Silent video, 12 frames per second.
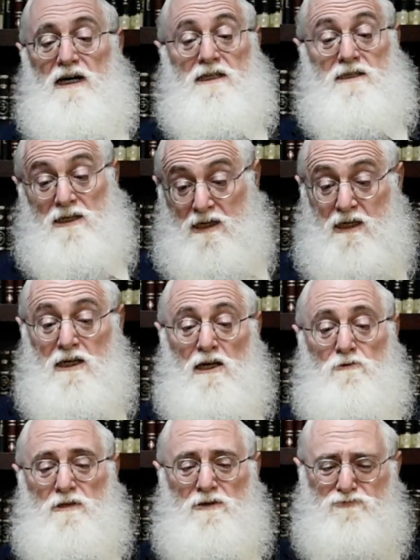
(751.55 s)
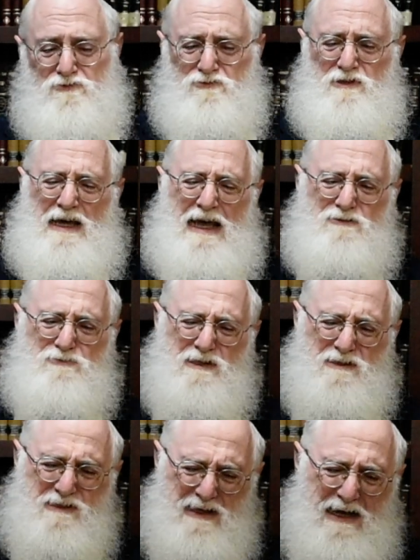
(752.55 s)
on. And if through that we
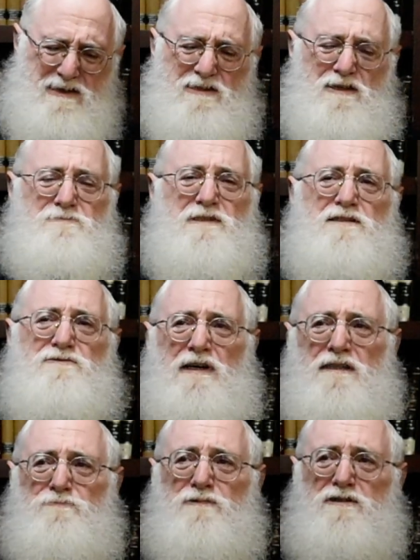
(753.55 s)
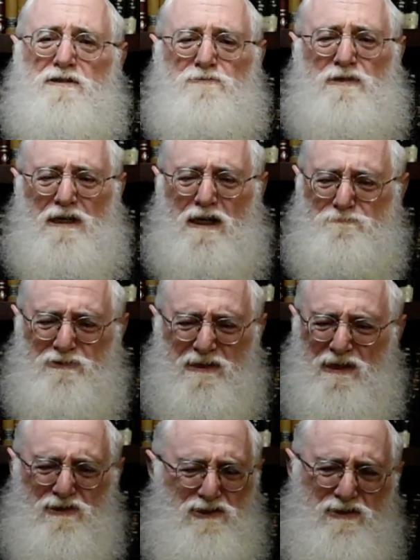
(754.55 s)
can commiserate, the Hashem should help, and
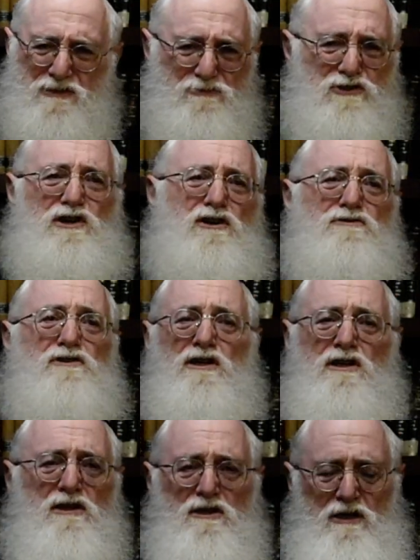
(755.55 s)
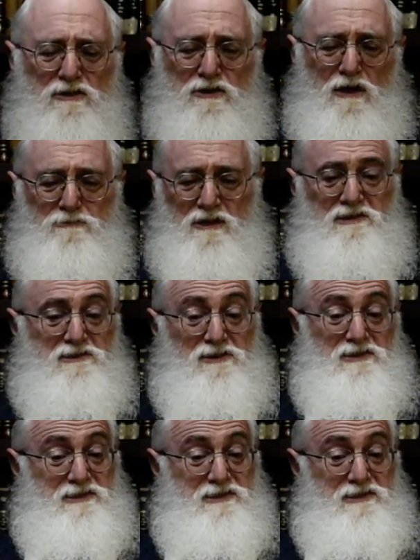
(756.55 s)
that should know what Yarmilas are